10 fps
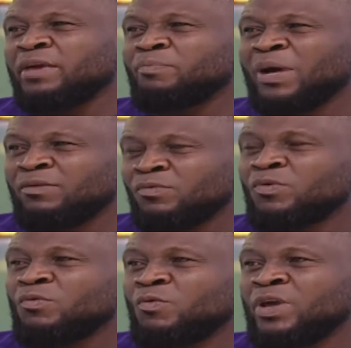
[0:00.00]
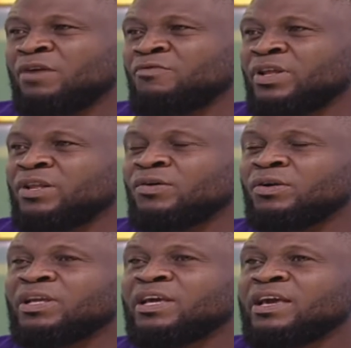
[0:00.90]
but we are really
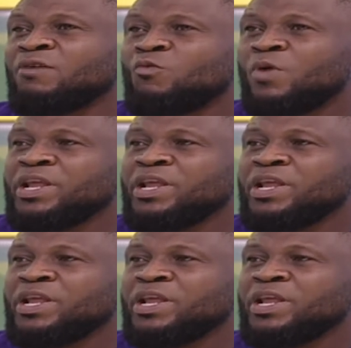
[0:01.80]
on. Oh, Ghanaian,